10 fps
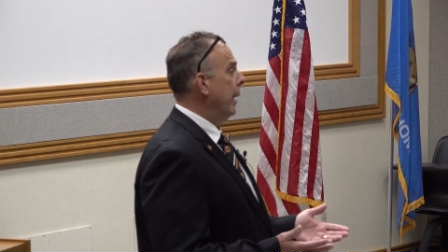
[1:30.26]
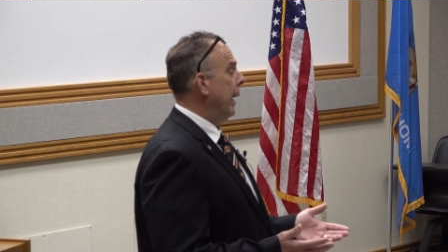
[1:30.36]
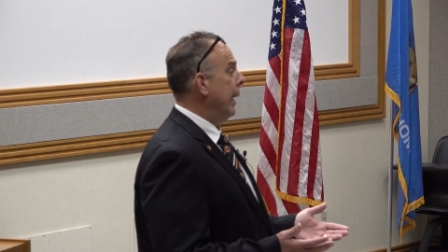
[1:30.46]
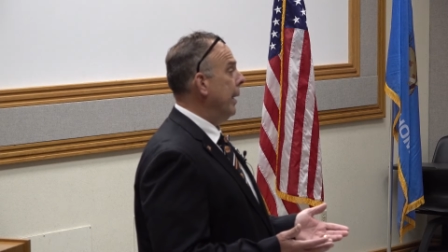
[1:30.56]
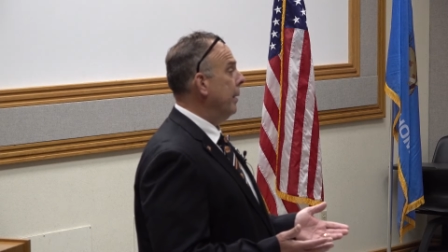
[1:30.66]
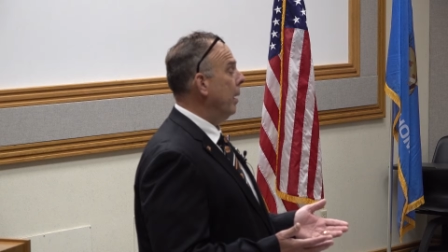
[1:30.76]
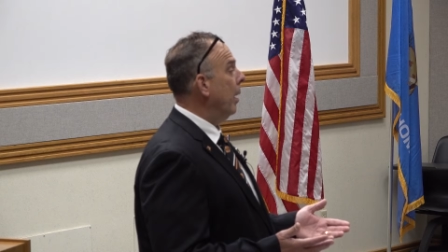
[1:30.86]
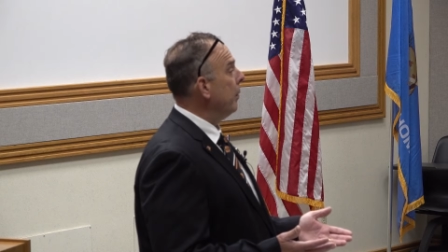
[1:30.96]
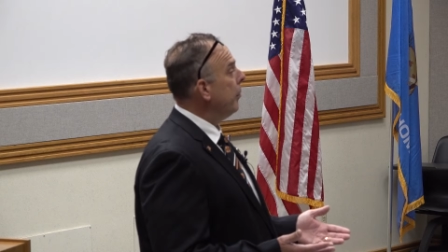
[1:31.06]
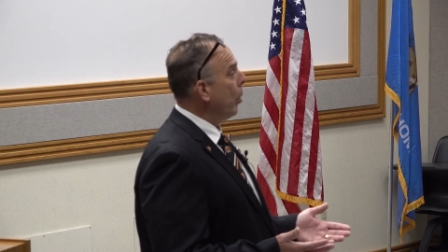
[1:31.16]
and
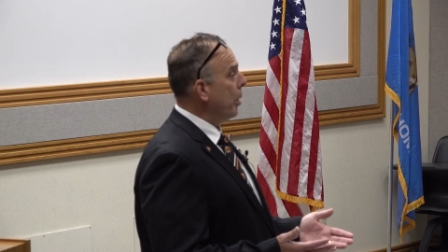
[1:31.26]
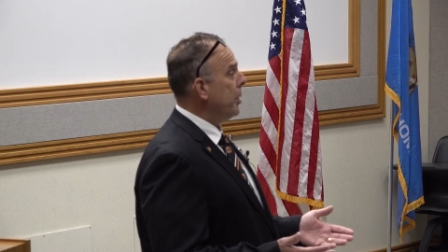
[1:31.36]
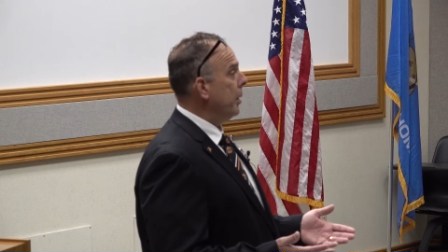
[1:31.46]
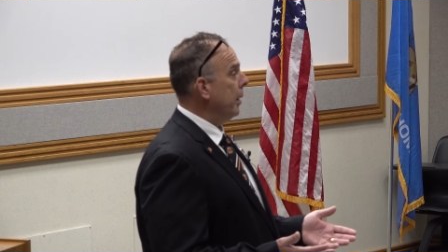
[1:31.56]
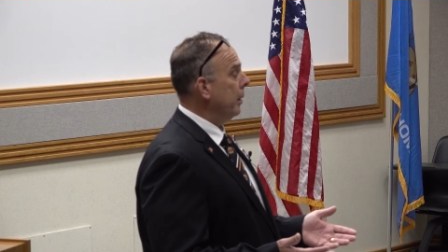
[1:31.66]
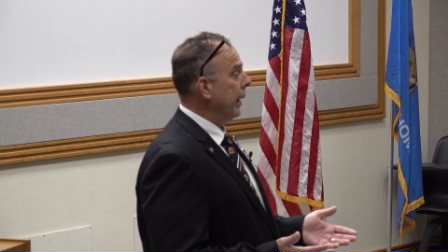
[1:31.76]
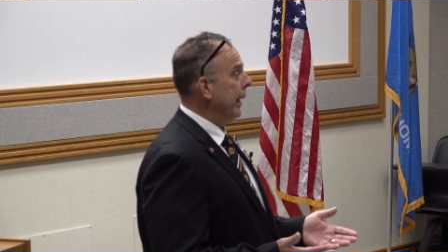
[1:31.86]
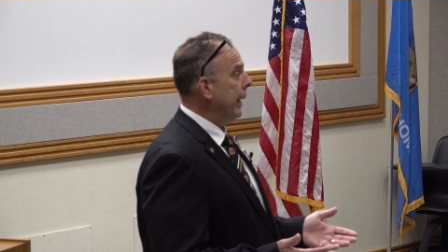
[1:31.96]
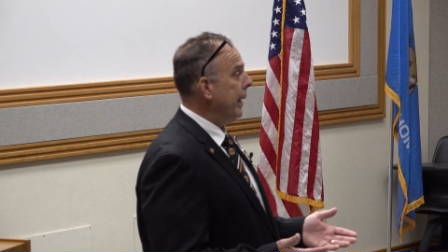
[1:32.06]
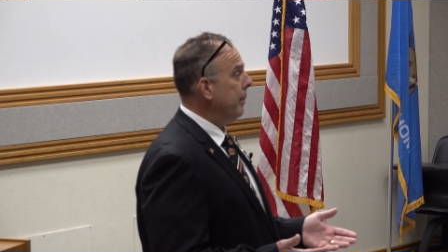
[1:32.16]

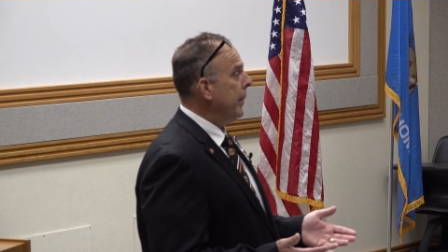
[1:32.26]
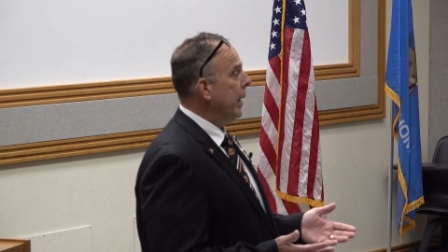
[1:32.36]
unfortunately,